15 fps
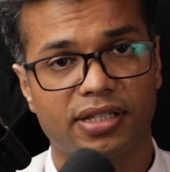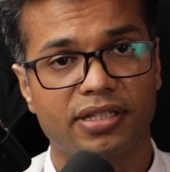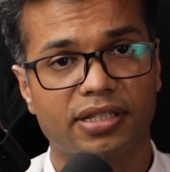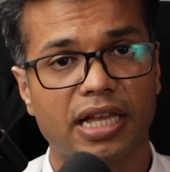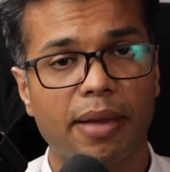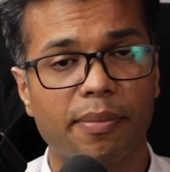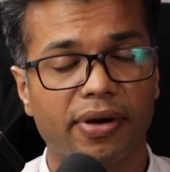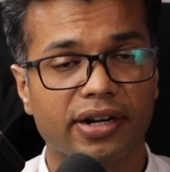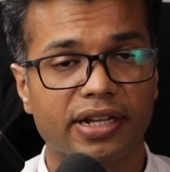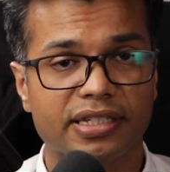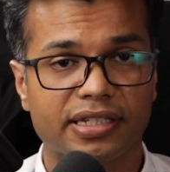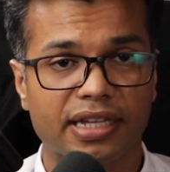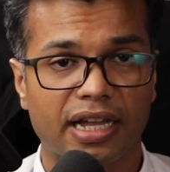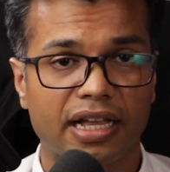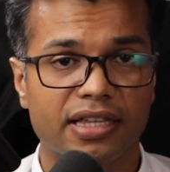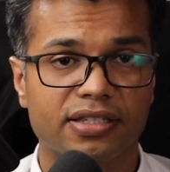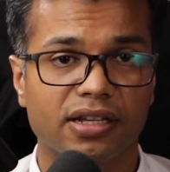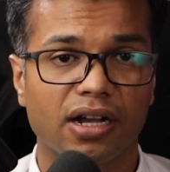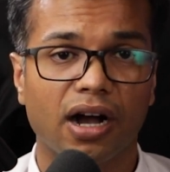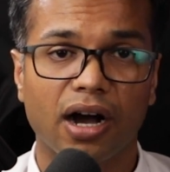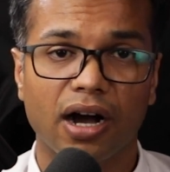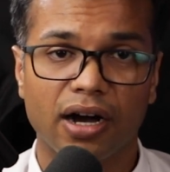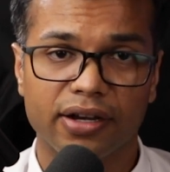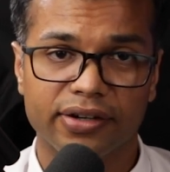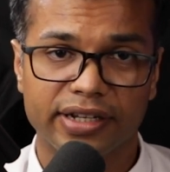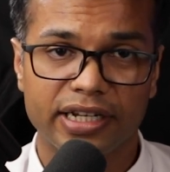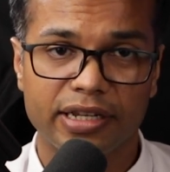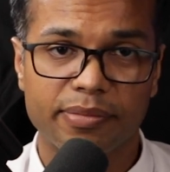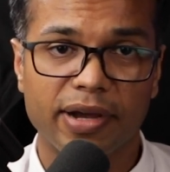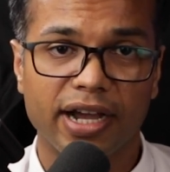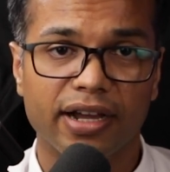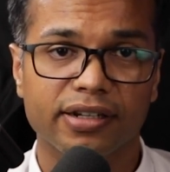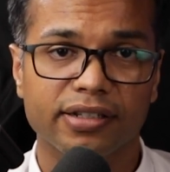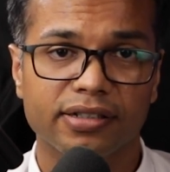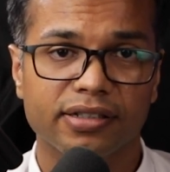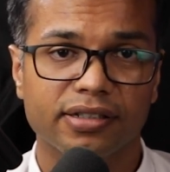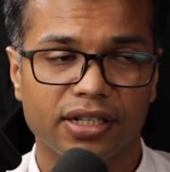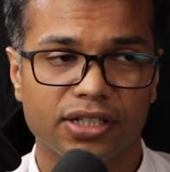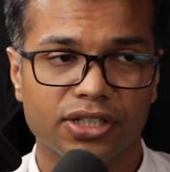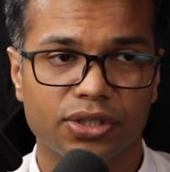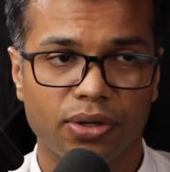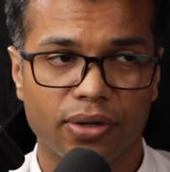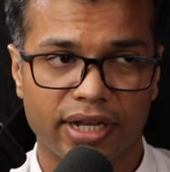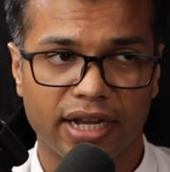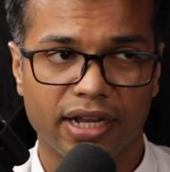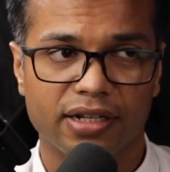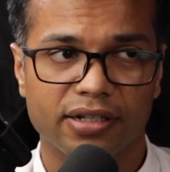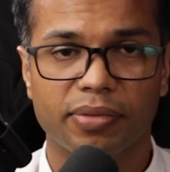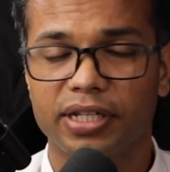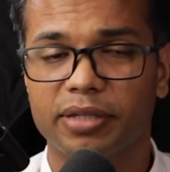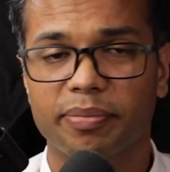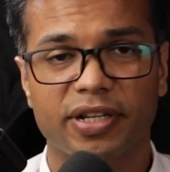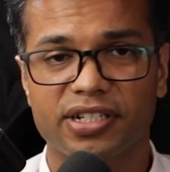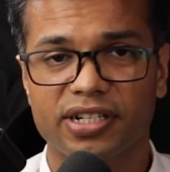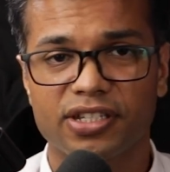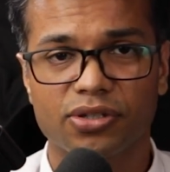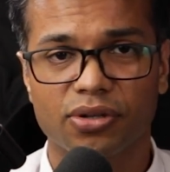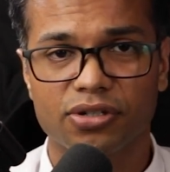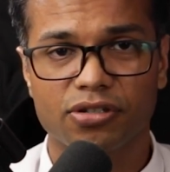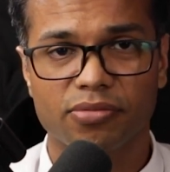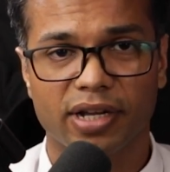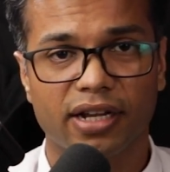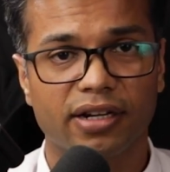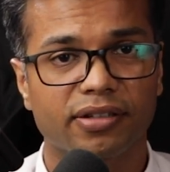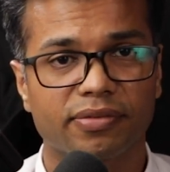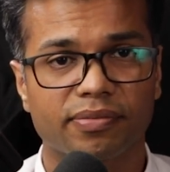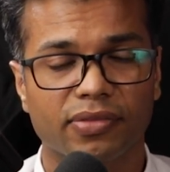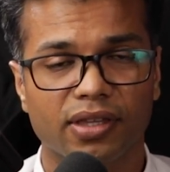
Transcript: these MRI scans are really bad to look at, but the patient is not so bad.